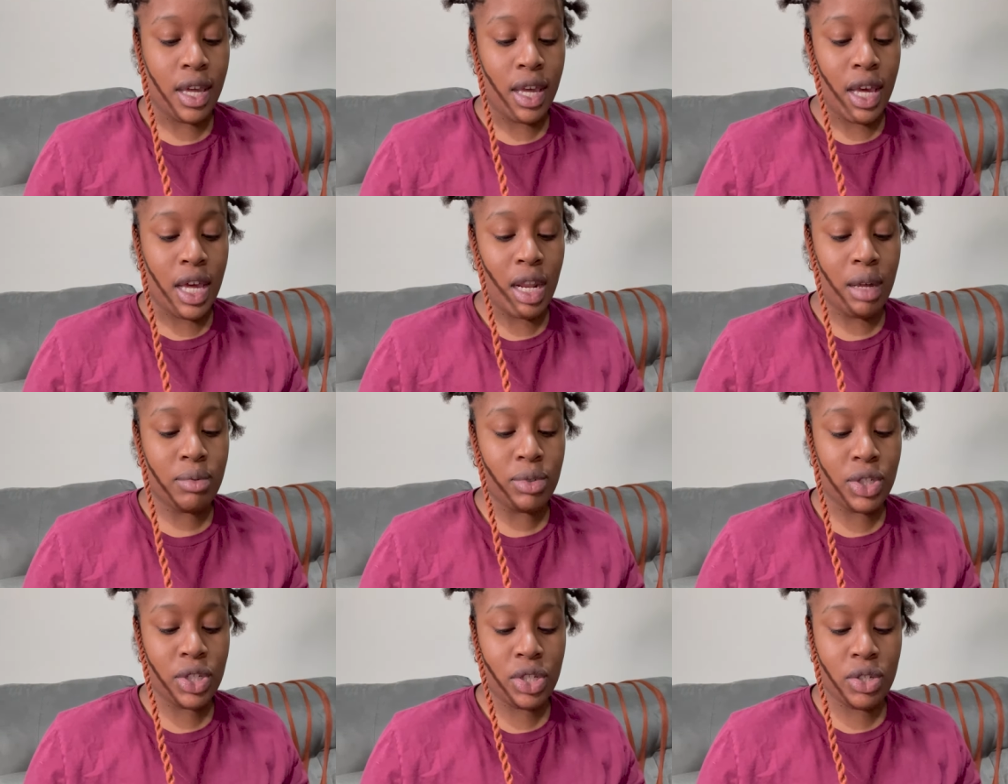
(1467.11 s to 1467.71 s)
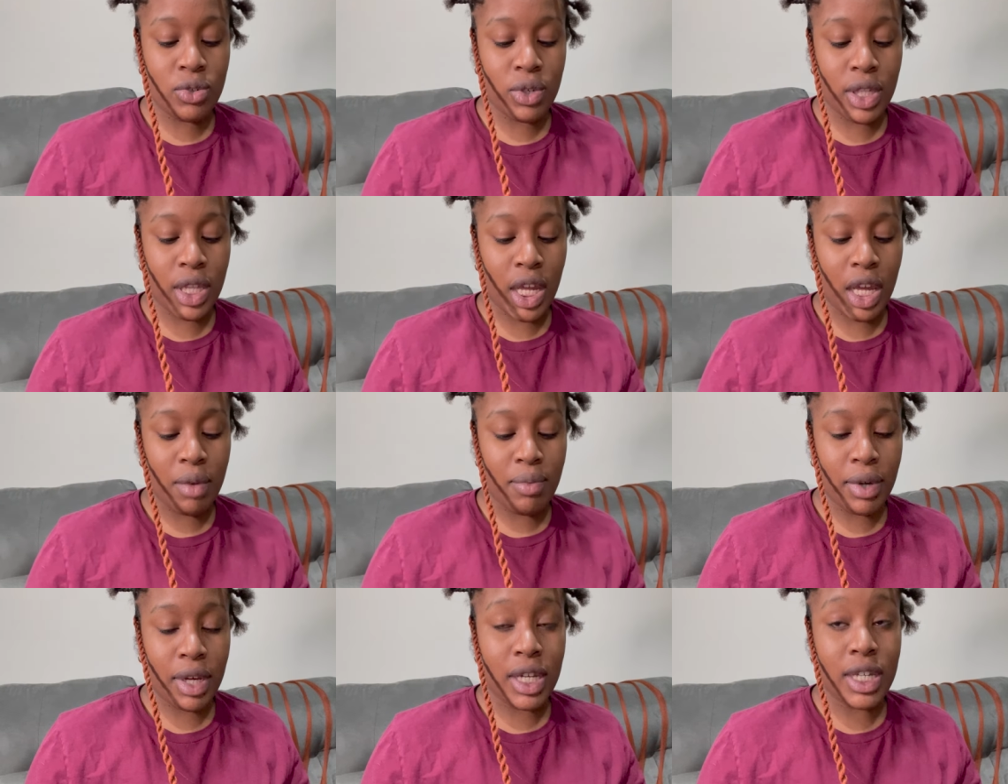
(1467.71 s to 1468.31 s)
And I'm just doing
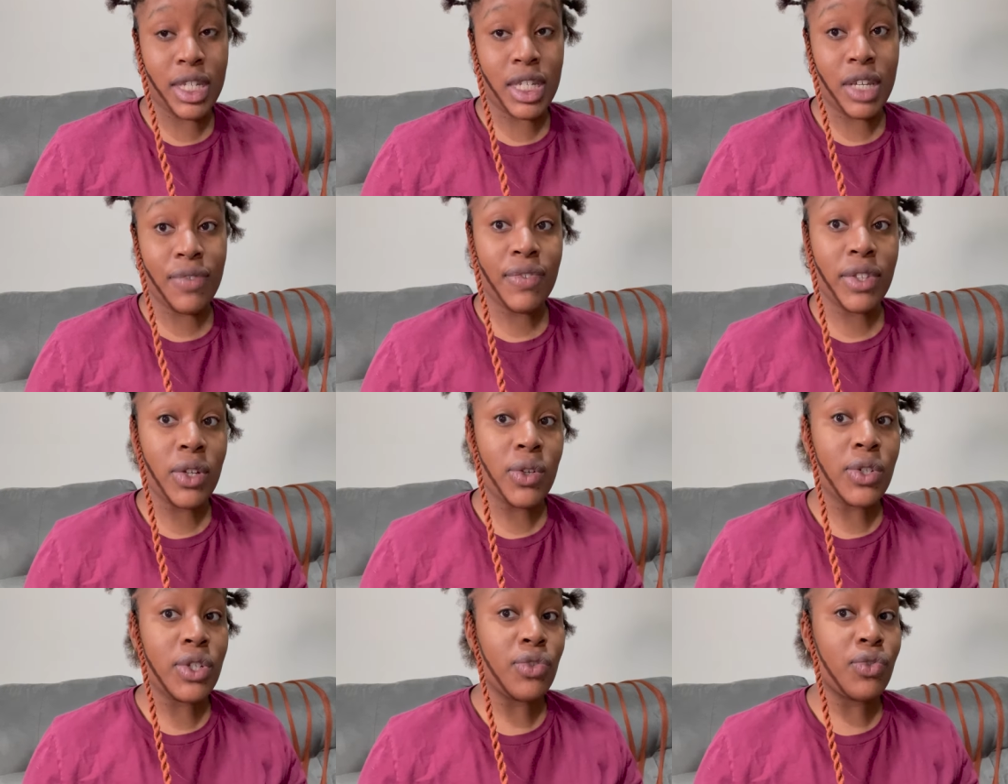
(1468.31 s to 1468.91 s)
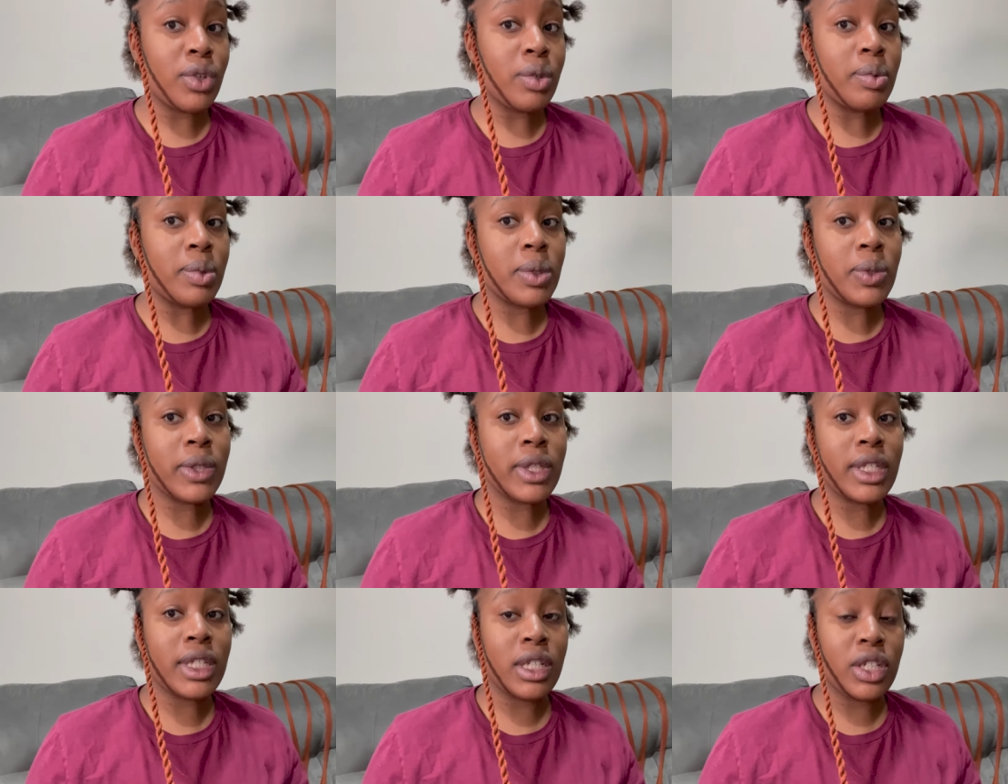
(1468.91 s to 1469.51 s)
that because even though it's a rope
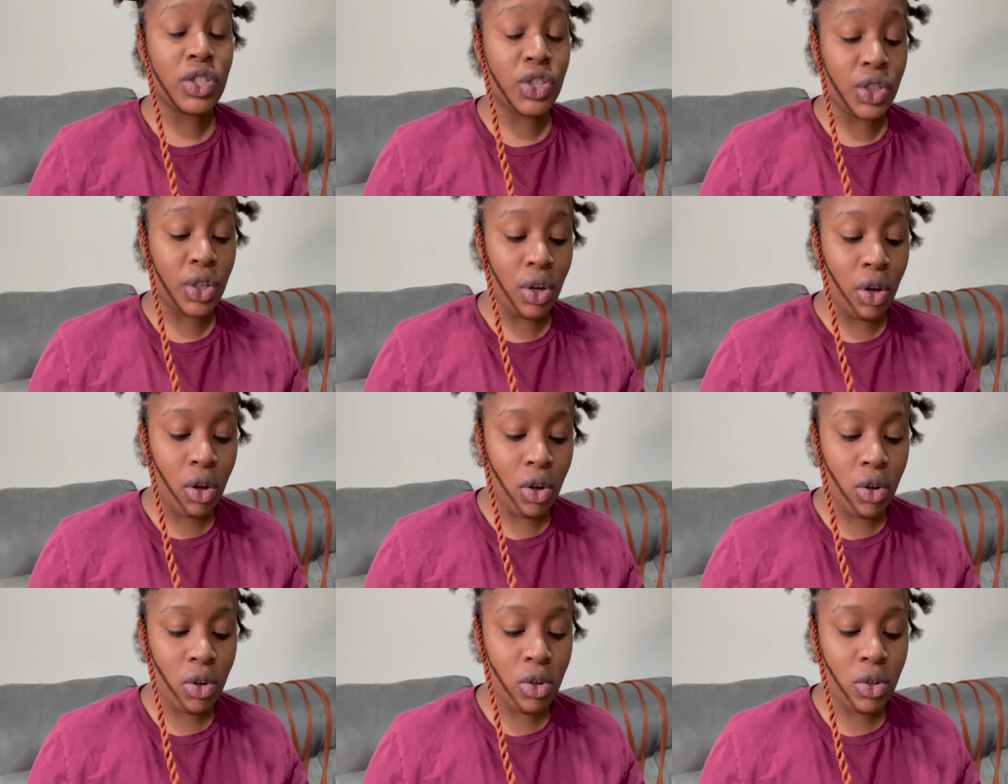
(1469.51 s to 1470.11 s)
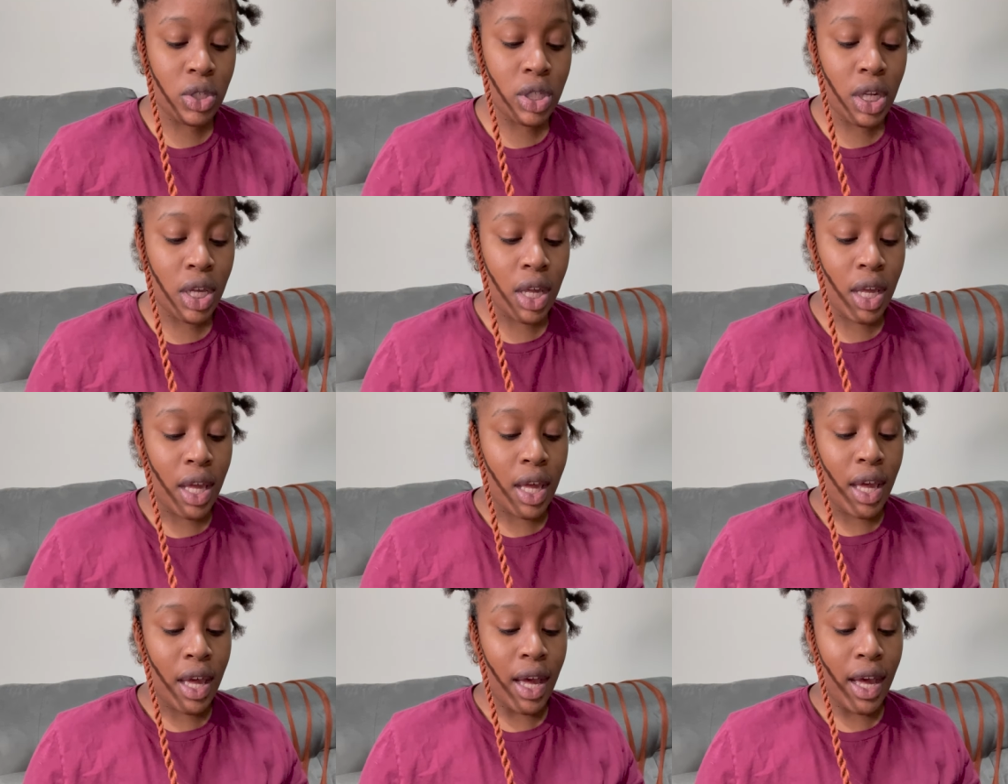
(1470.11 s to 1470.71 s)
twist and it should hold,
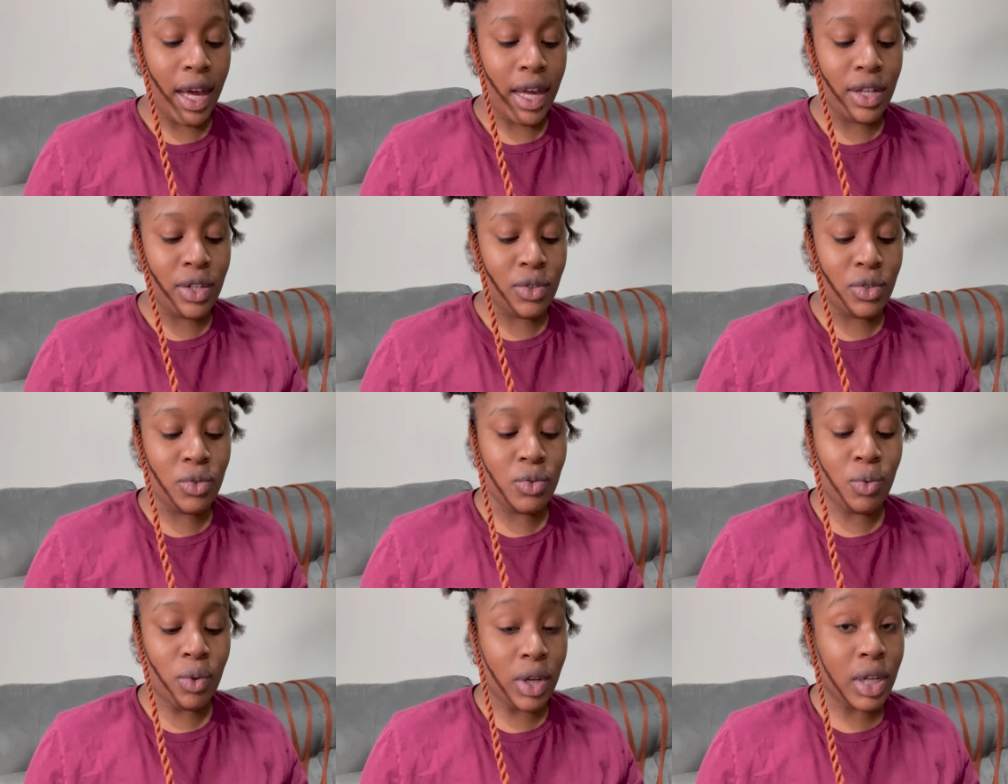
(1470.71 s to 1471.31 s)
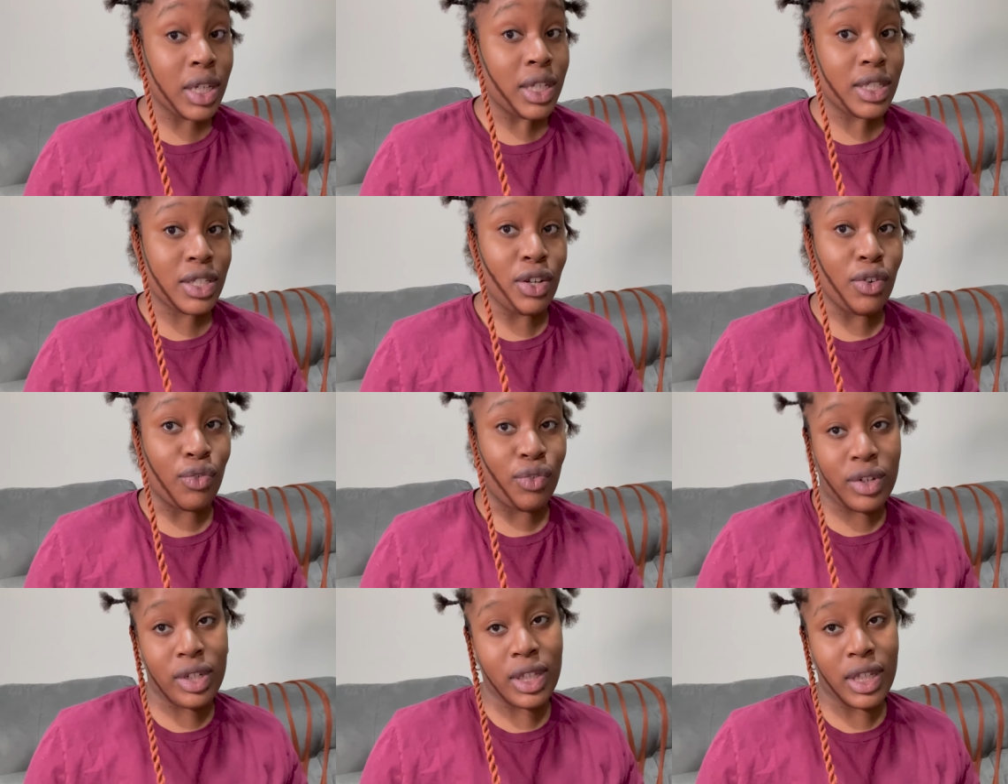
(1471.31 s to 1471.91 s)
I do want it to
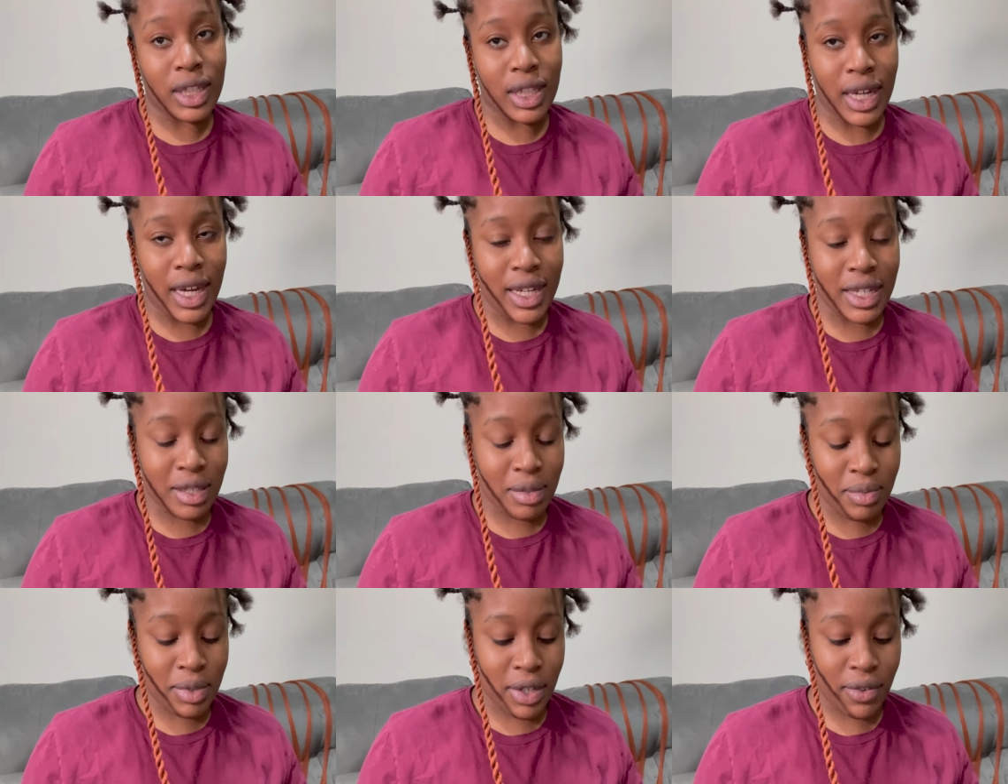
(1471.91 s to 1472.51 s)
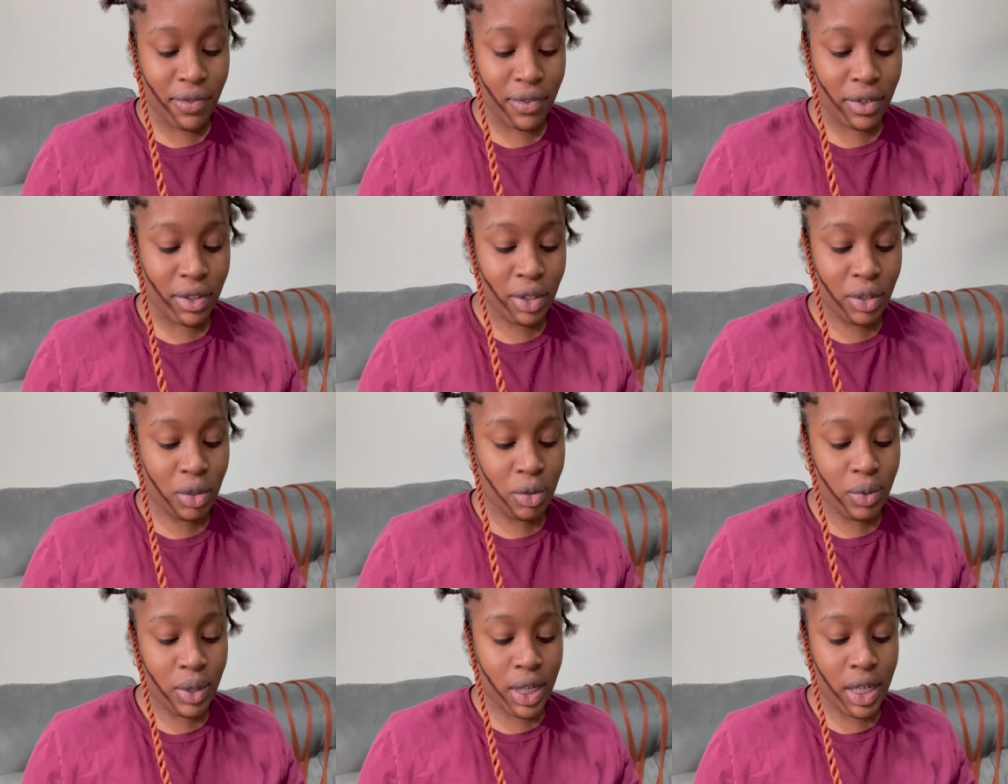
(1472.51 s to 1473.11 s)
really last me for a
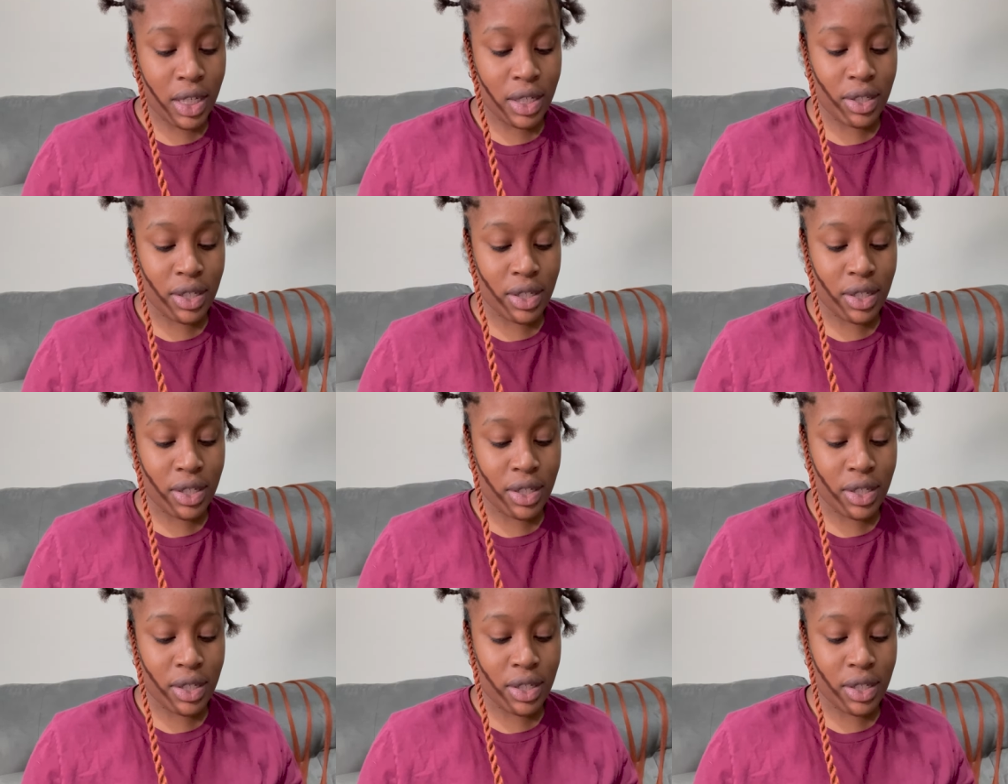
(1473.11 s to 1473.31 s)
little while.